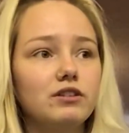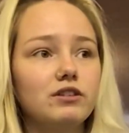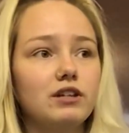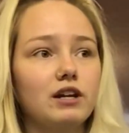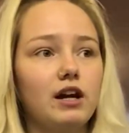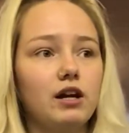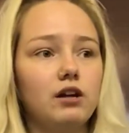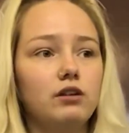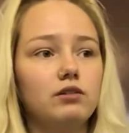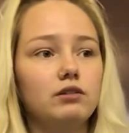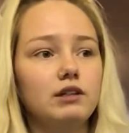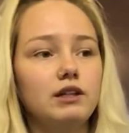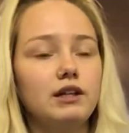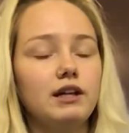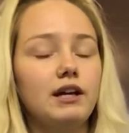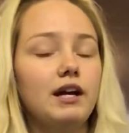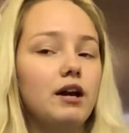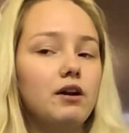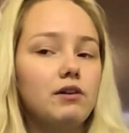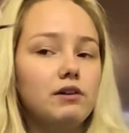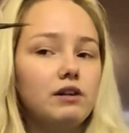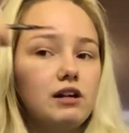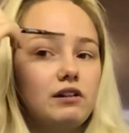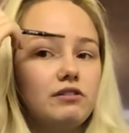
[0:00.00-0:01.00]
I don't really
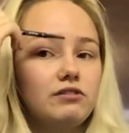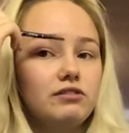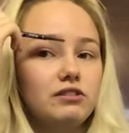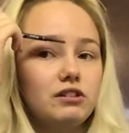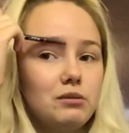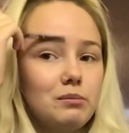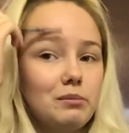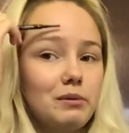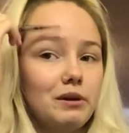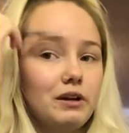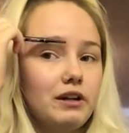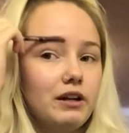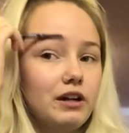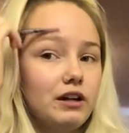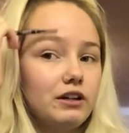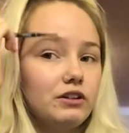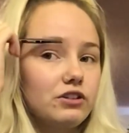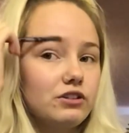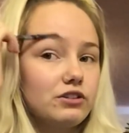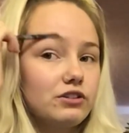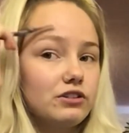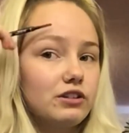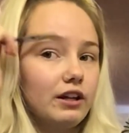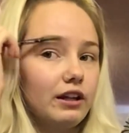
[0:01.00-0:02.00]
care what I fill them in, I
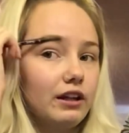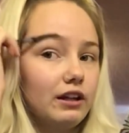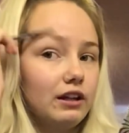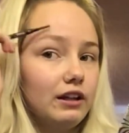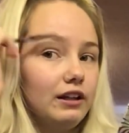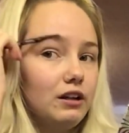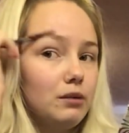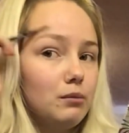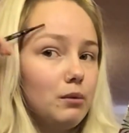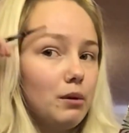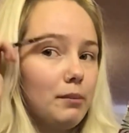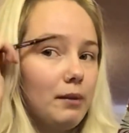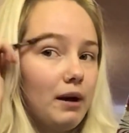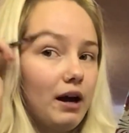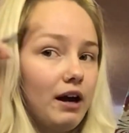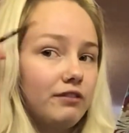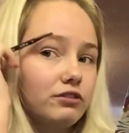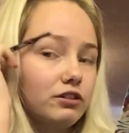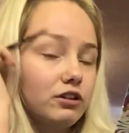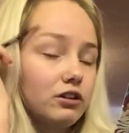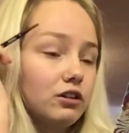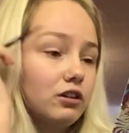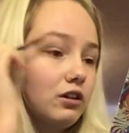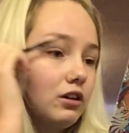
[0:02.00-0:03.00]
just clean them up
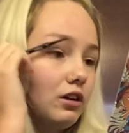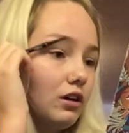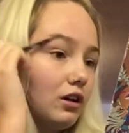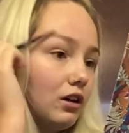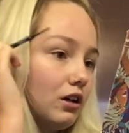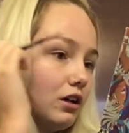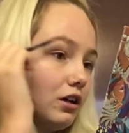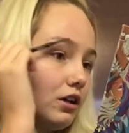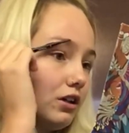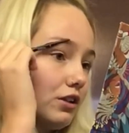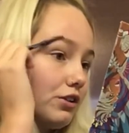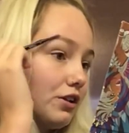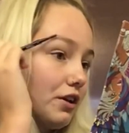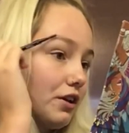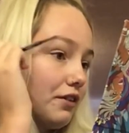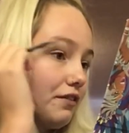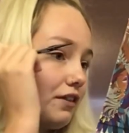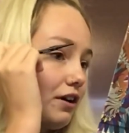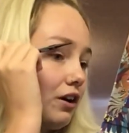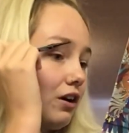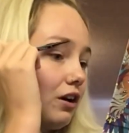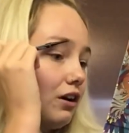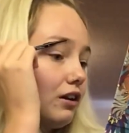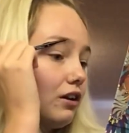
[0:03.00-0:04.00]
after. So if
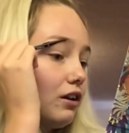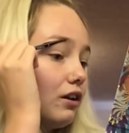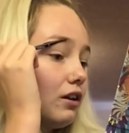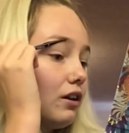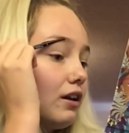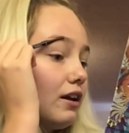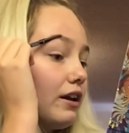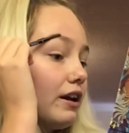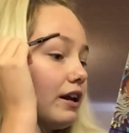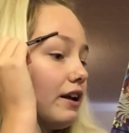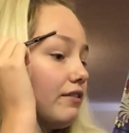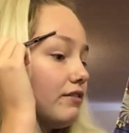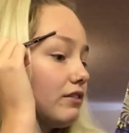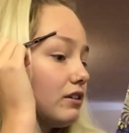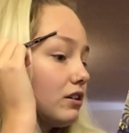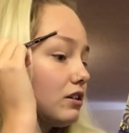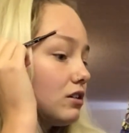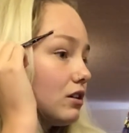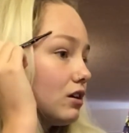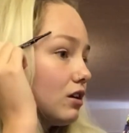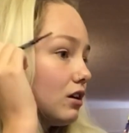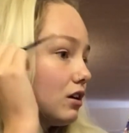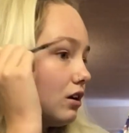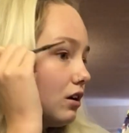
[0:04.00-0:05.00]
they're a little
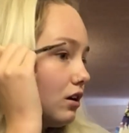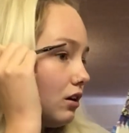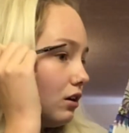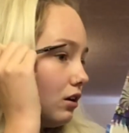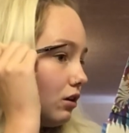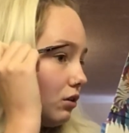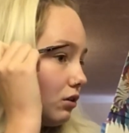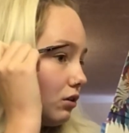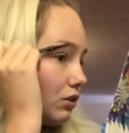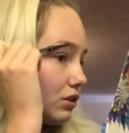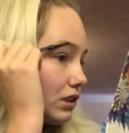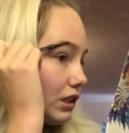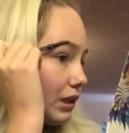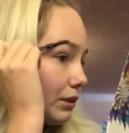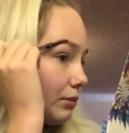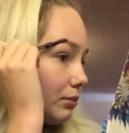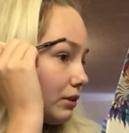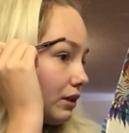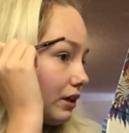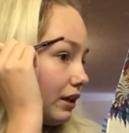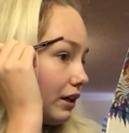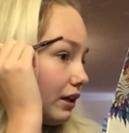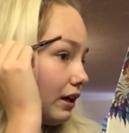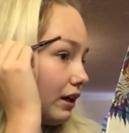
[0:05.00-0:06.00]
uneven or
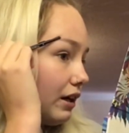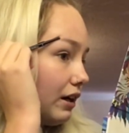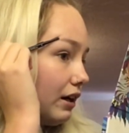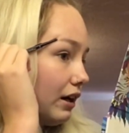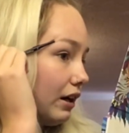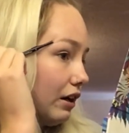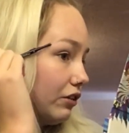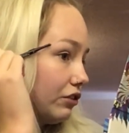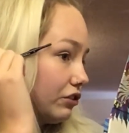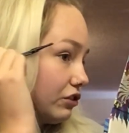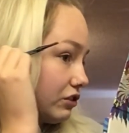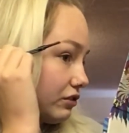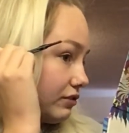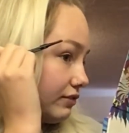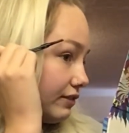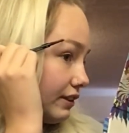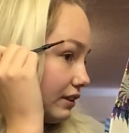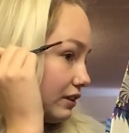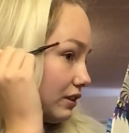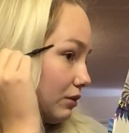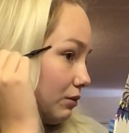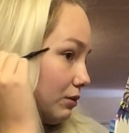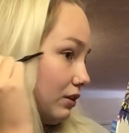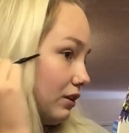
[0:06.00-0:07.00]
something, I'll just
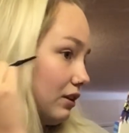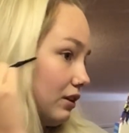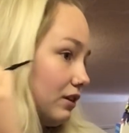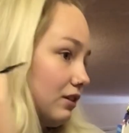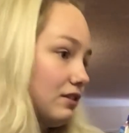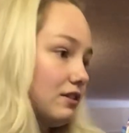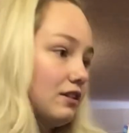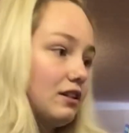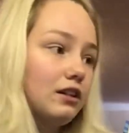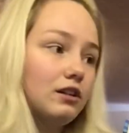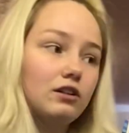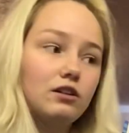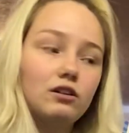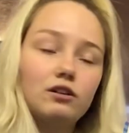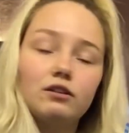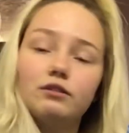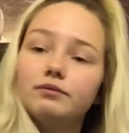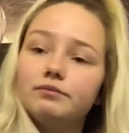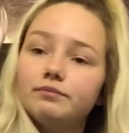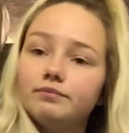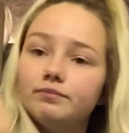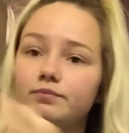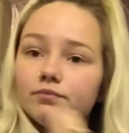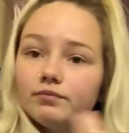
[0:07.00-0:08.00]
fix it with concealer,
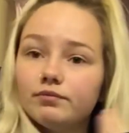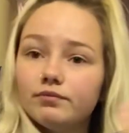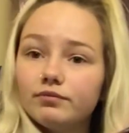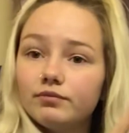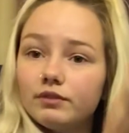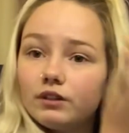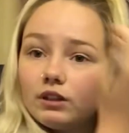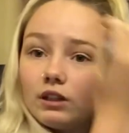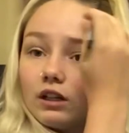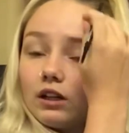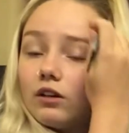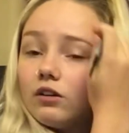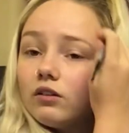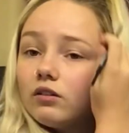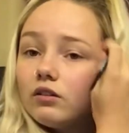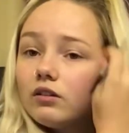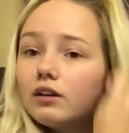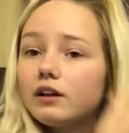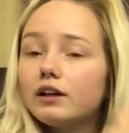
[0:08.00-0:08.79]
you know?